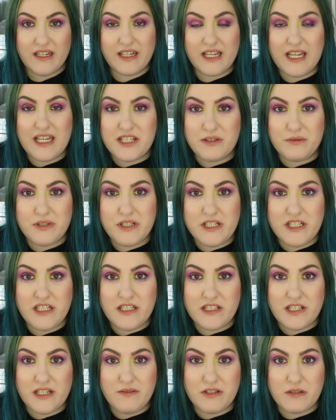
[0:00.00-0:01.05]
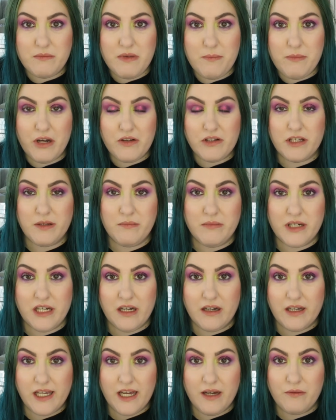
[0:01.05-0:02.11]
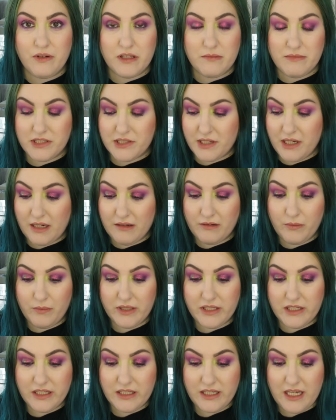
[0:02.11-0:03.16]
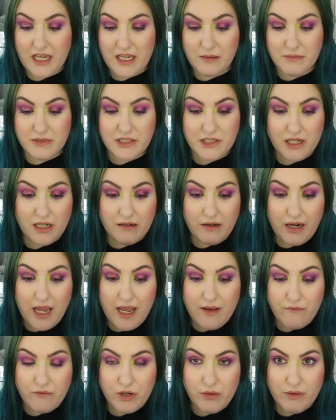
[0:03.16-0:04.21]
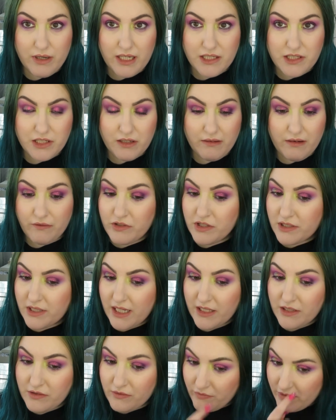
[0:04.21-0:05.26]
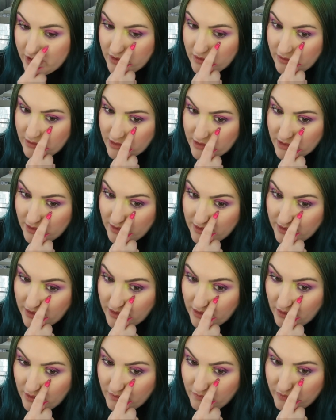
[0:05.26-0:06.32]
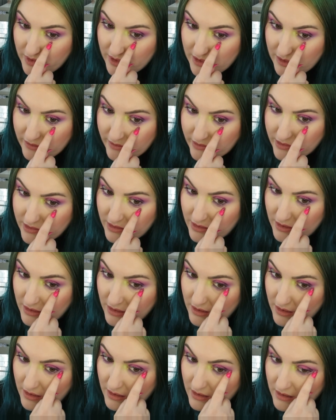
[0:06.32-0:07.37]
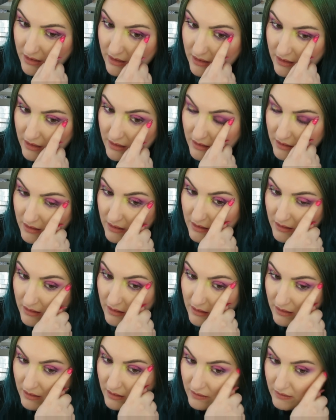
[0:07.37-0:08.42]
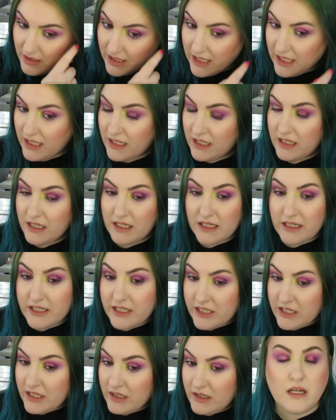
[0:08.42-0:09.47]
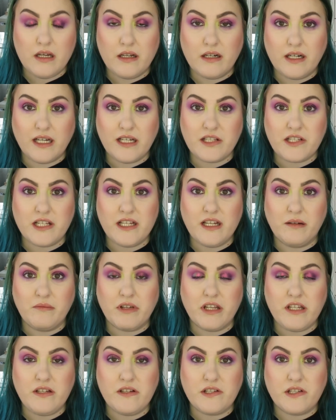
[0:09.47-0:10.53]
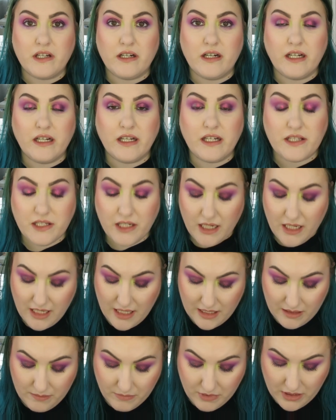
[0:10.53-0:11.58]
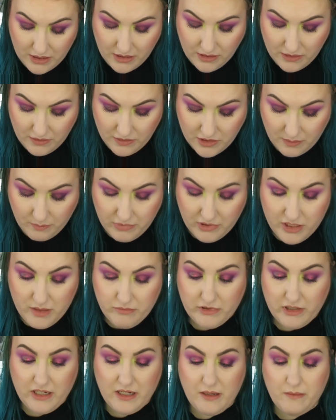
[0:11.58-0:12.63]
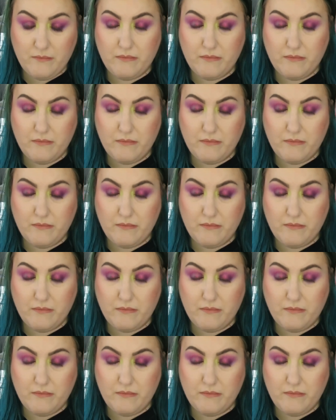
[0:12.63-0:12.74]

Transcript: Okay, so what you didn't see was me poking my eye out with a mascara wand and getting mascara everywhere, so I've just had to redo this eye. Hopefully it looks okay-ish. Lastly, I'm going to use a highlighter and I'm going to use Blueberry